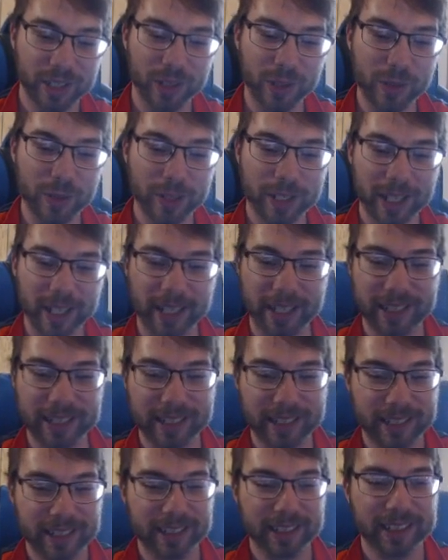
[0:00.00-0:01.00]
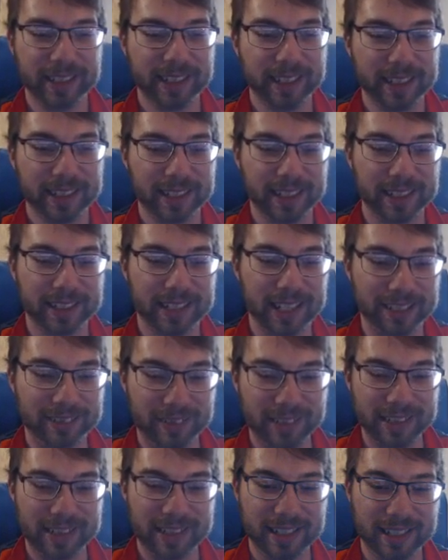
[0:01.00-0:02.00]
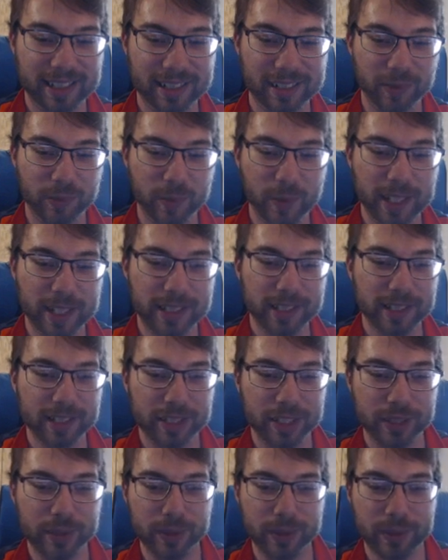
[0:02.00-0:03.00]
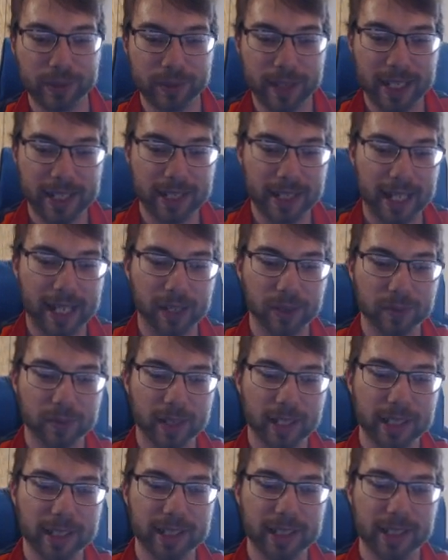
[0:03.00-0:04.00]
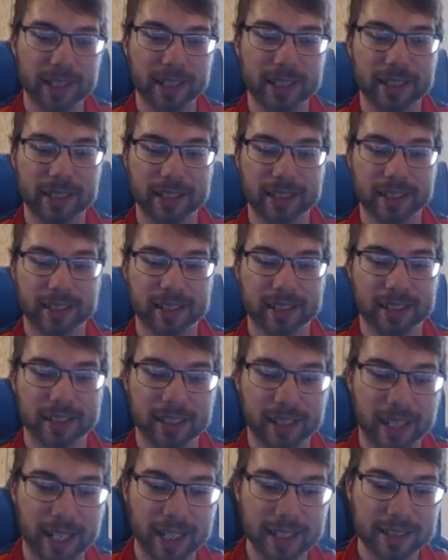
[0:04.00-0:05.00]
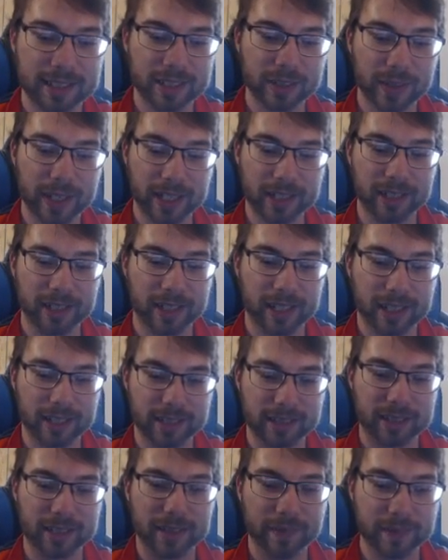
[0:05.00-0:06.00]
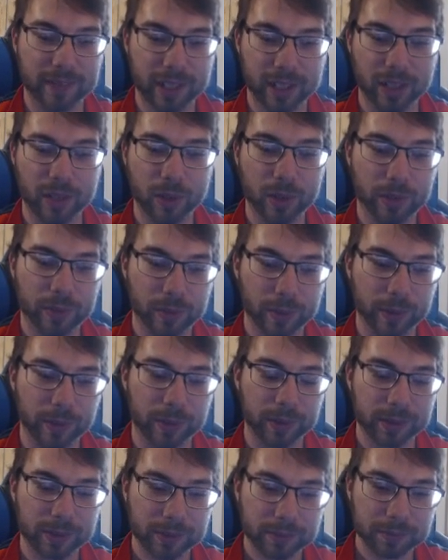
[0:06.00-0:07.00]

Okay. Like, that wasn't gonna win the duel right outright. Like, I still had a lot of stuff to go through.